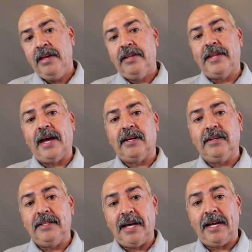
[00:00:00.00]

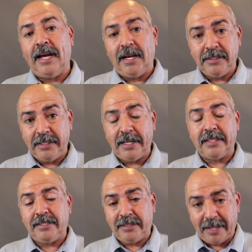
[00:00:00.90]
that has an
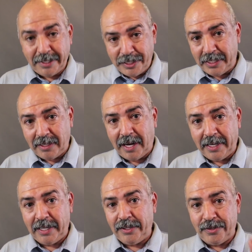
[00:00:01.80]
extension on
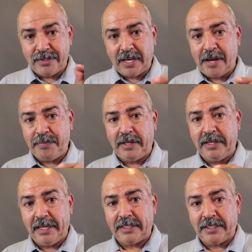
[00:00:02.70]
it. You type in
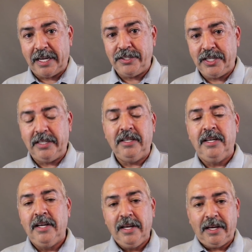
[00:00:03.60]
the extension,
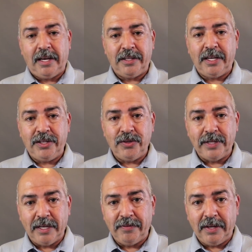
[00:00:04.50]
and then you
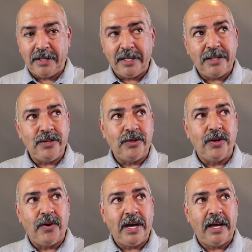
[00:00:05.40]

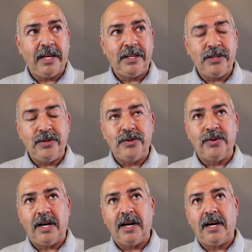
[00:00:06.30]
go ahead and
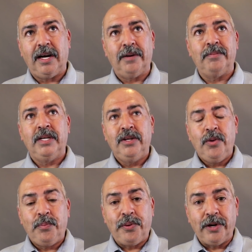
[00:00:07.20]
you
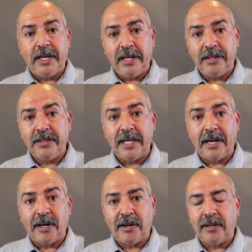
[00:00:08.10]
put in
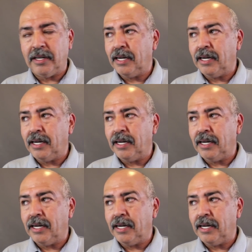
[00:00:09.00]
their